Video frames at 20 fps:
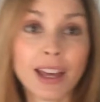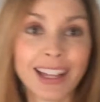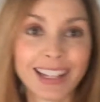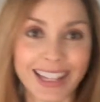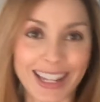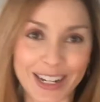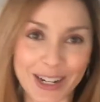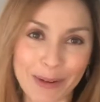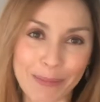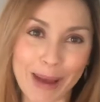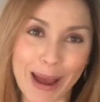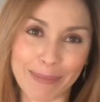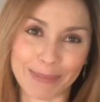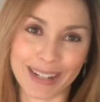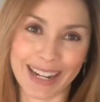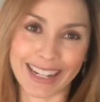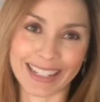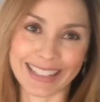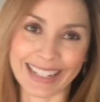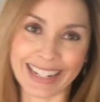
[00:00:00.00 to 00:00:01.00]
like you're
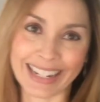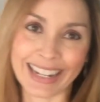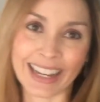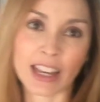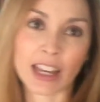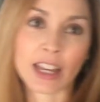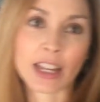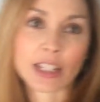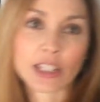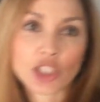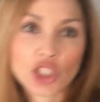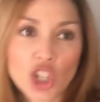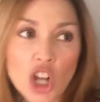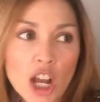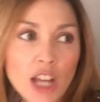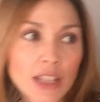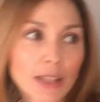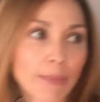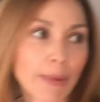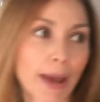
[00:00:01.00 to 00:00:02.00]
baptizing.
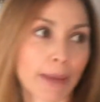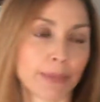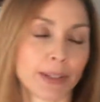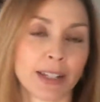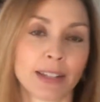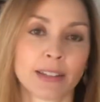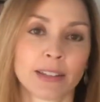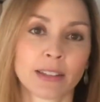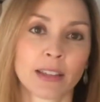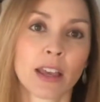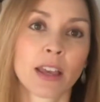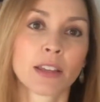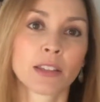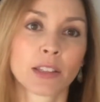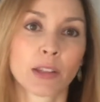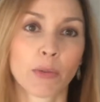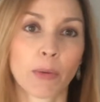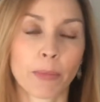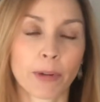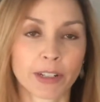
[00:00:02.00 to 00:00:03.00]
John the Baptist.
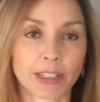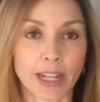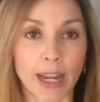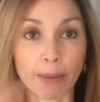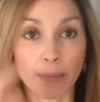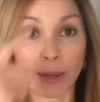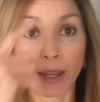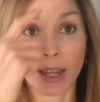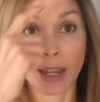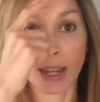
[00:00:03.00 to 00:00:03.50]
So one more time.